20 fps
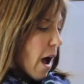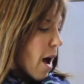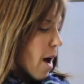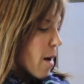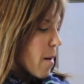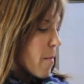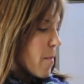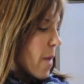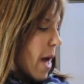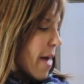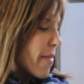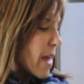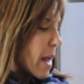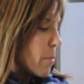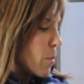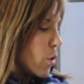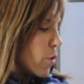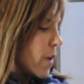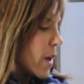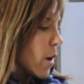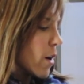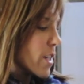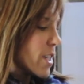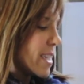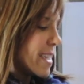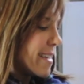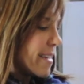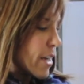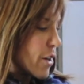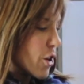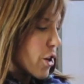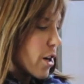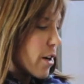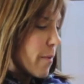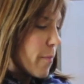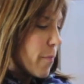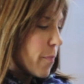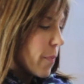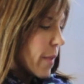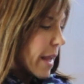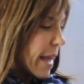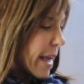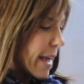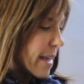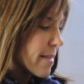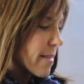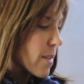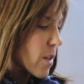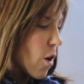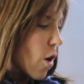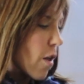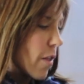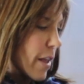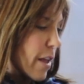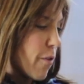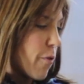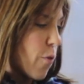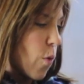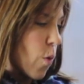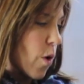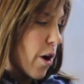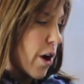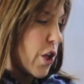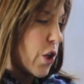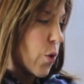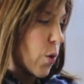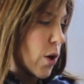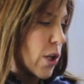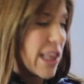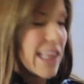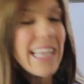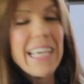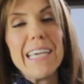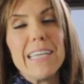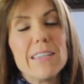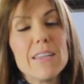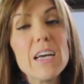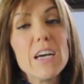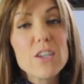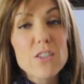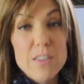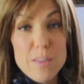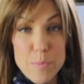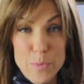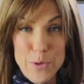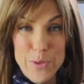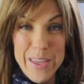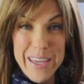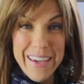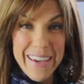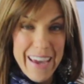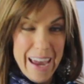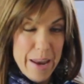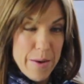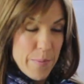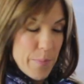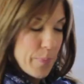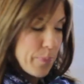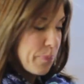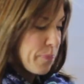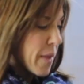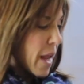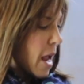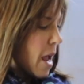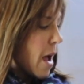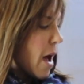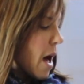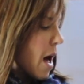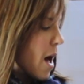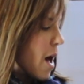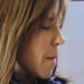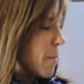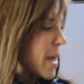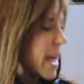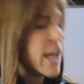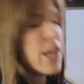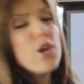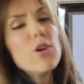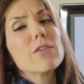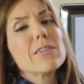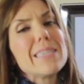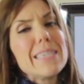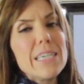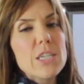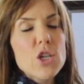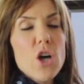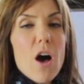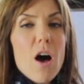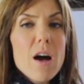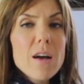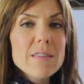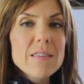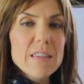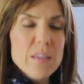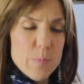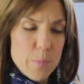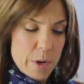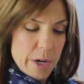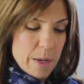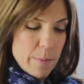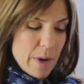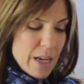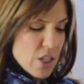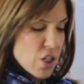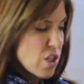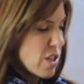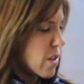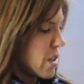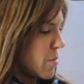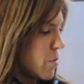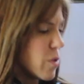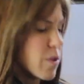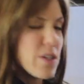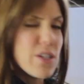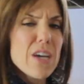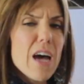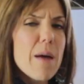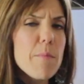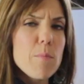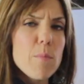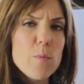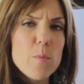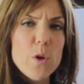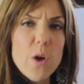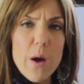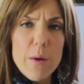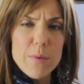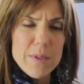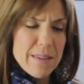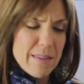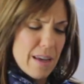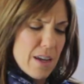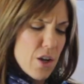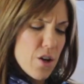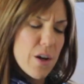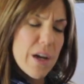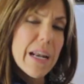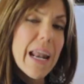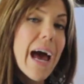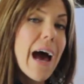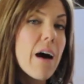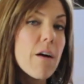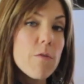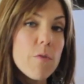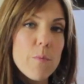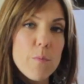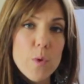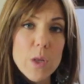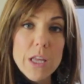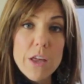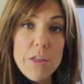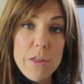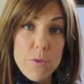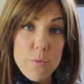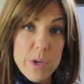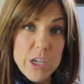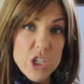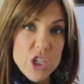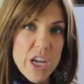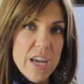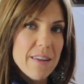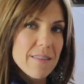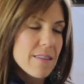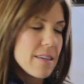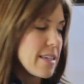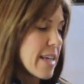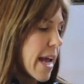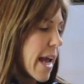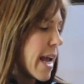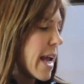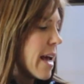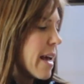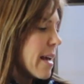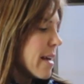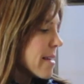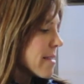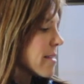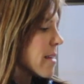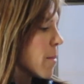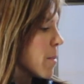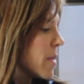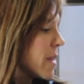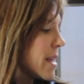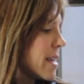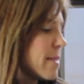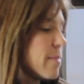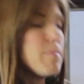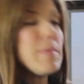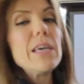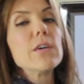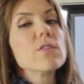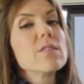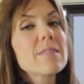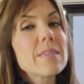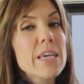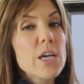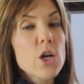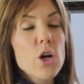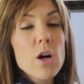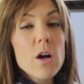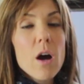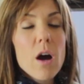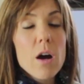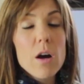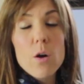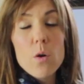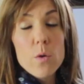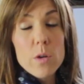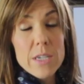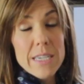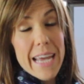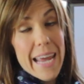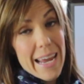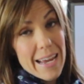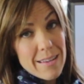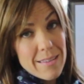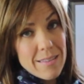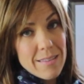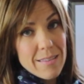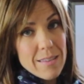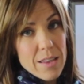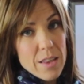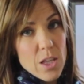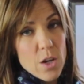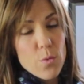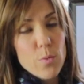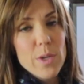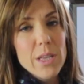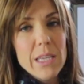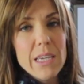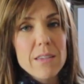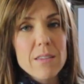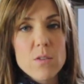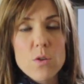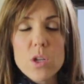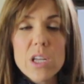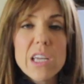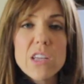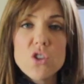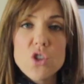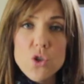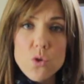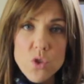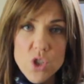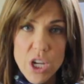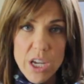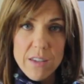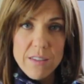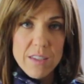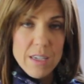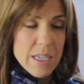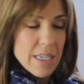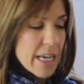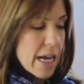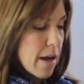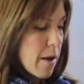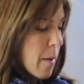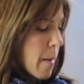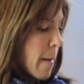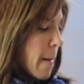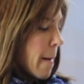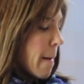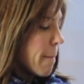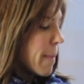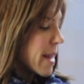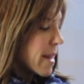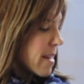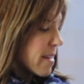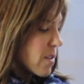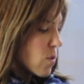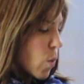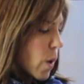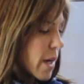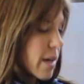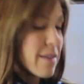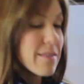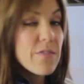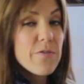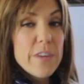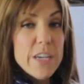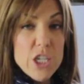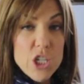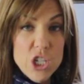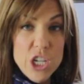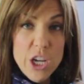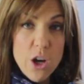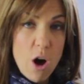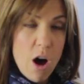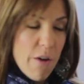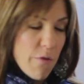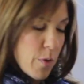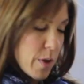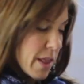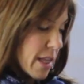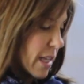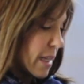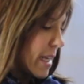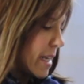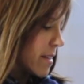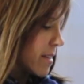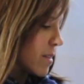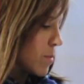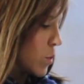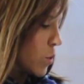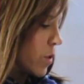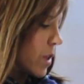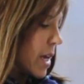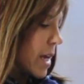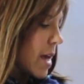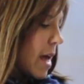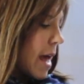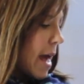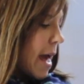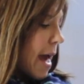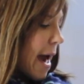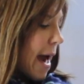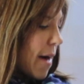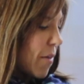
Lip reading: And then moving on to dinner, it's calling for your lean smoothie again. In your detox, it's pretty much the only time I would say you're going to have really 3 shakes a day. Some of the meals here or days, there really is only 2 shakes in a day. But this one is finishing off with the lean smoothie.